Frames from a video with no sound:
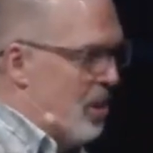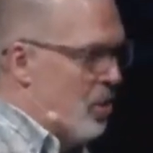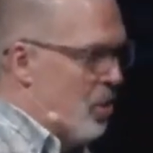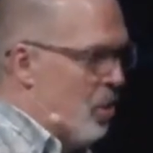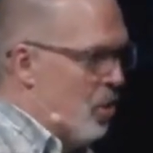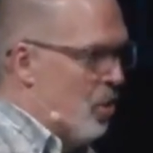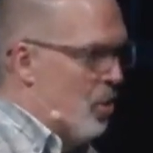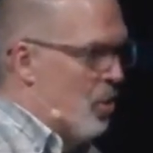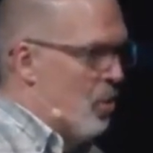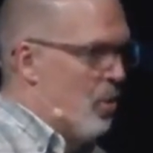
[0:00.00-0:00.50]

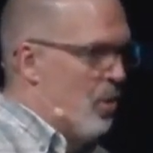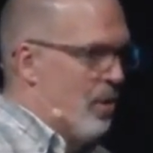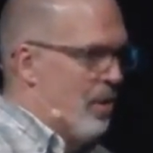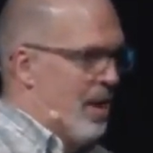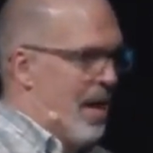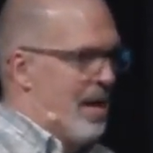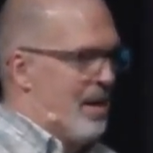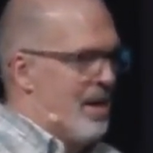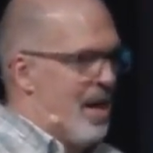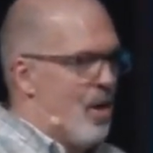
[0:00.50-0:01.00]
knew
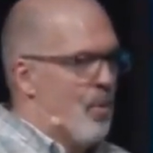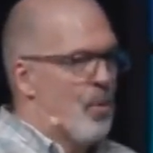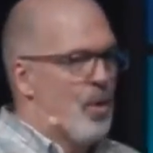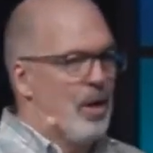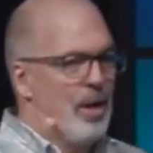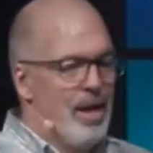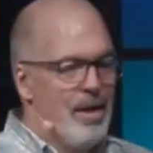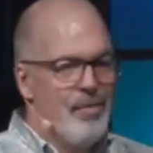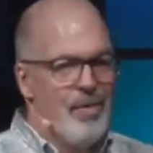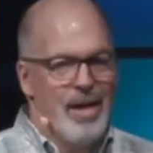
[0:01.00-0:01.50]
they
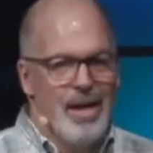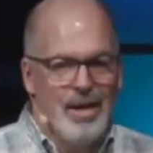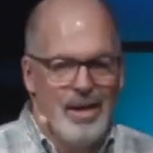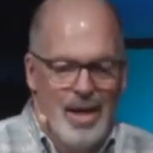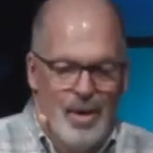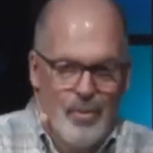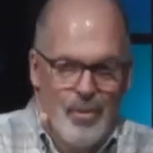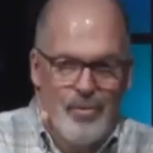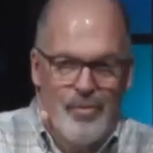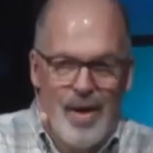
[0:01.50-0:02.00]

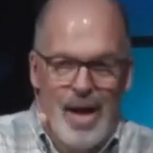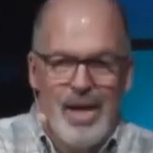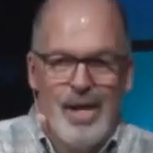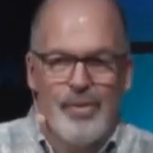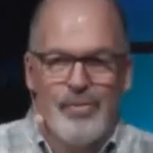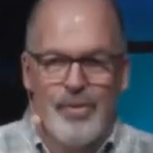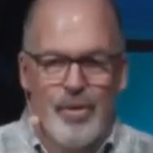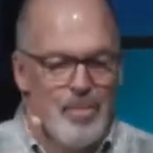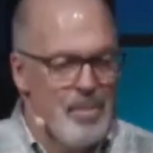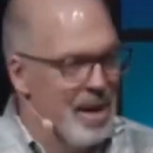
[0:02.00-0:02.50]
were
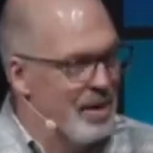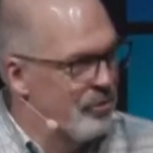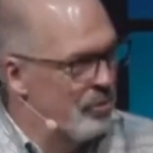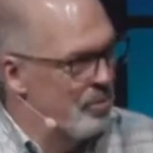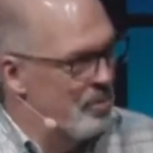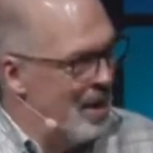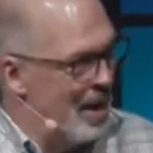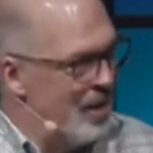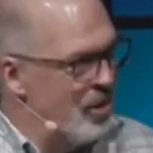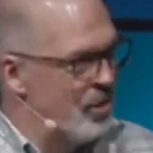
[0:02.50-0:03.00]
fighting for
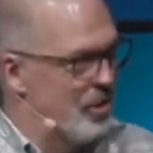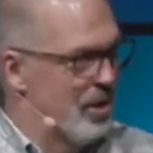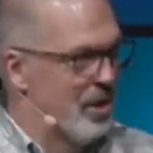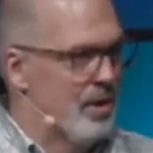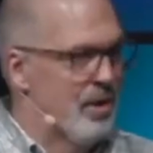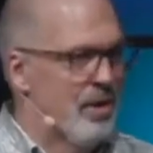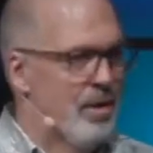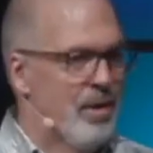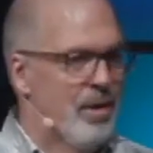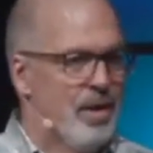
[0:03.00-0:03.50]
emancipation,
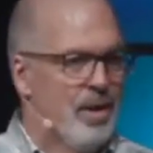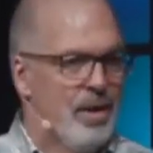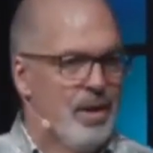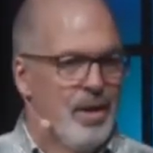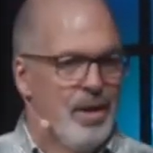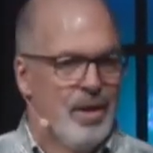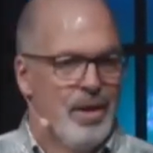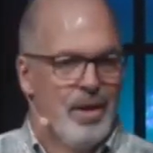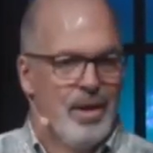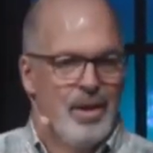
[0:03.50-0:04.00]

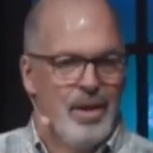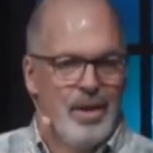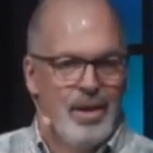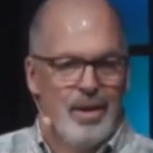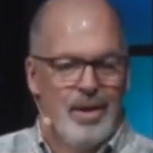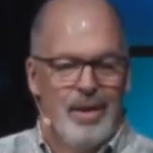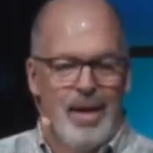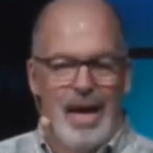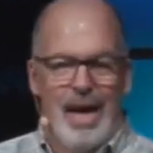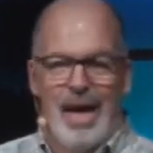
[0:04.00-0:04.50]

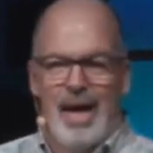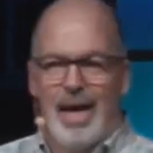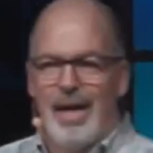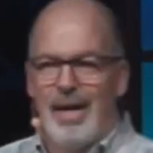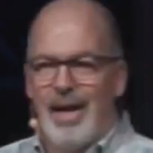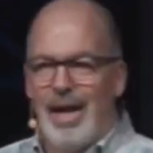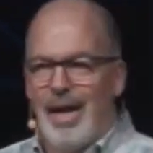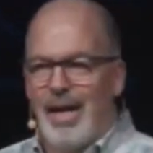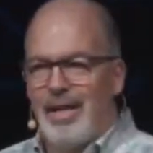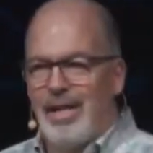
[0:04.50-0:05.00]

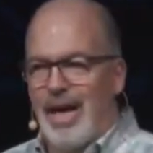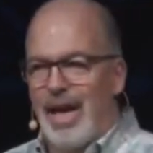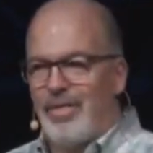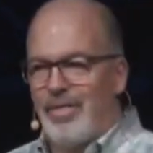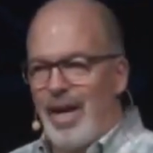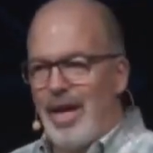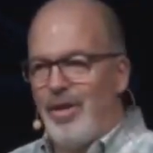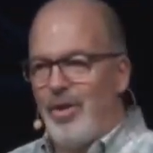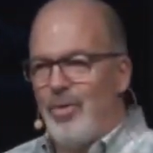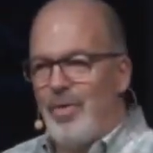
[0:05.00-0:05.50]
and yet
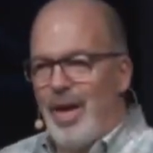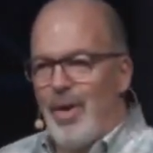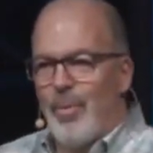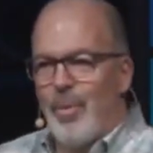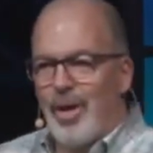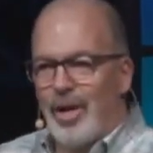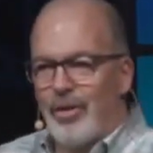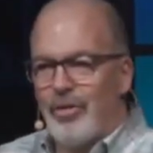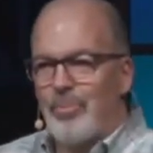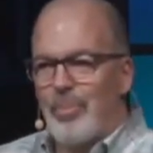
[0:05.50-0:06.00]
they knew they
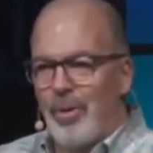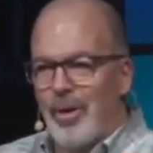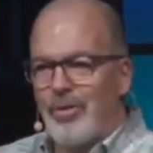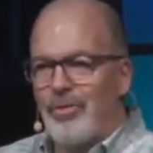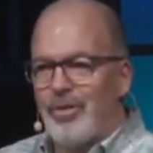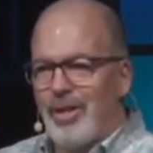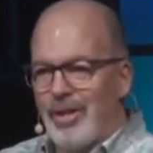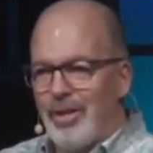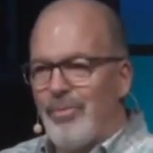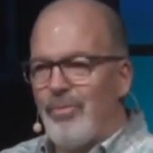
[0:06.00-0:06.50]
weren't
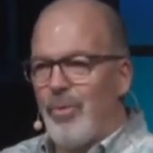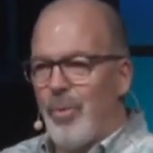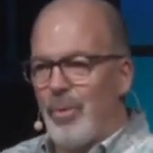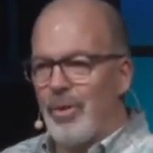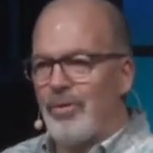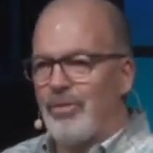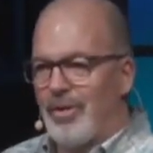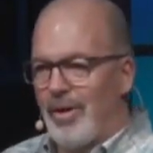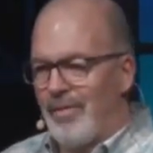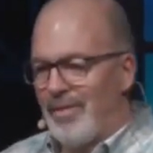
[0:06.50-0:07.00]
experiencing the
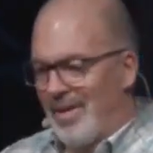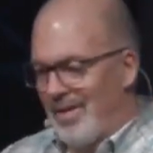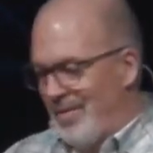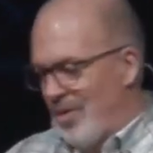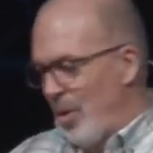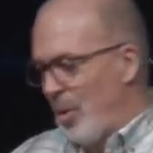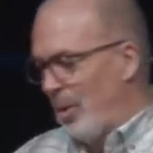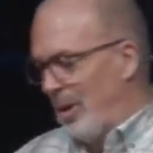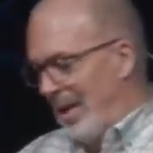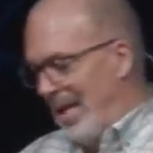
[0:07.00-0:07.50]
fullness of it. Even
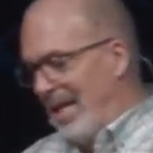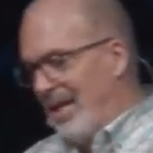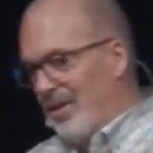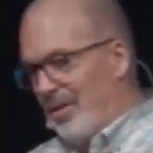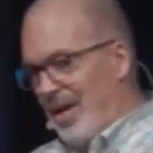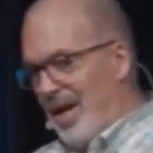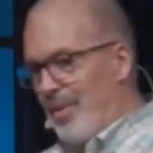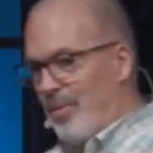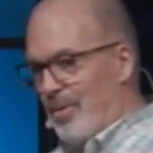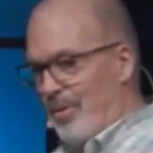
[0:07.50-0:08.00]
though legal
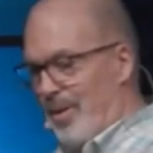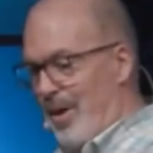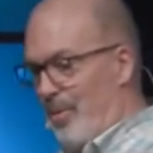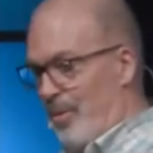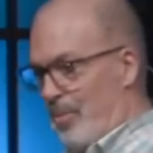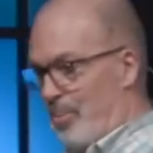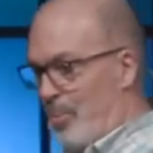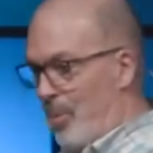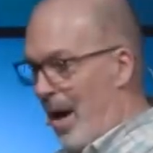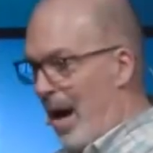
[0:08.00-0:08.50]
they
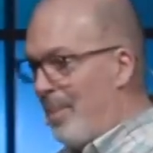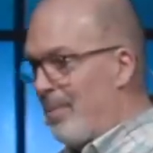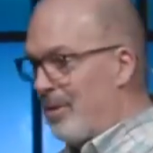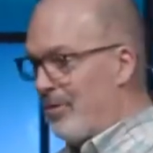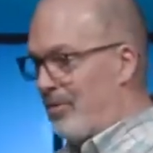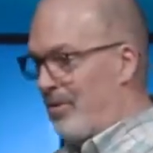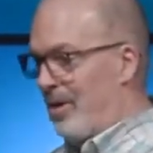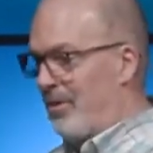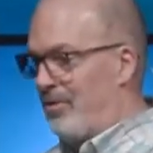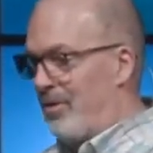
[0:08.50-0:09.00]
were
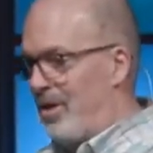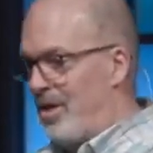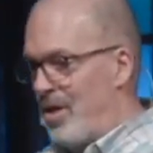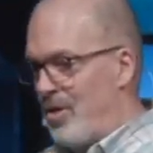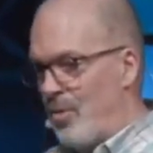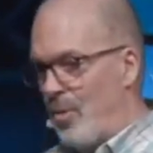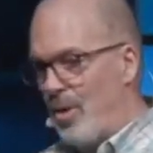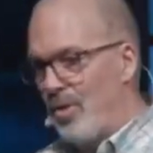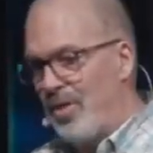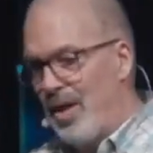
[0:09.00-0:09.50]
promised this in the
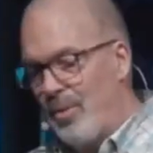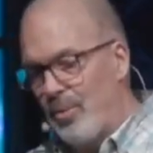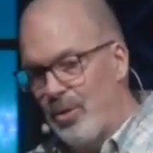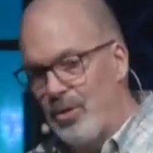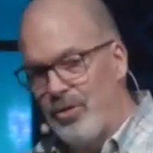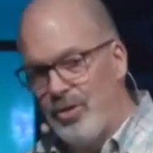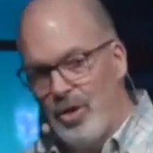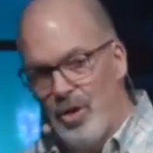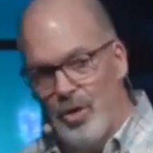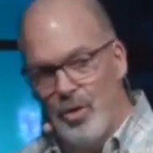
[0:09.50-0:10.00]
North, they were
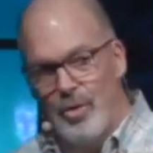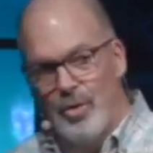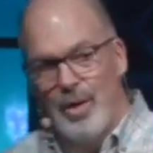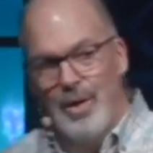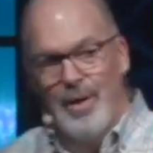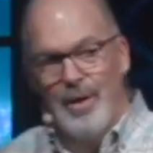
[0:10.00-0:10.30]
still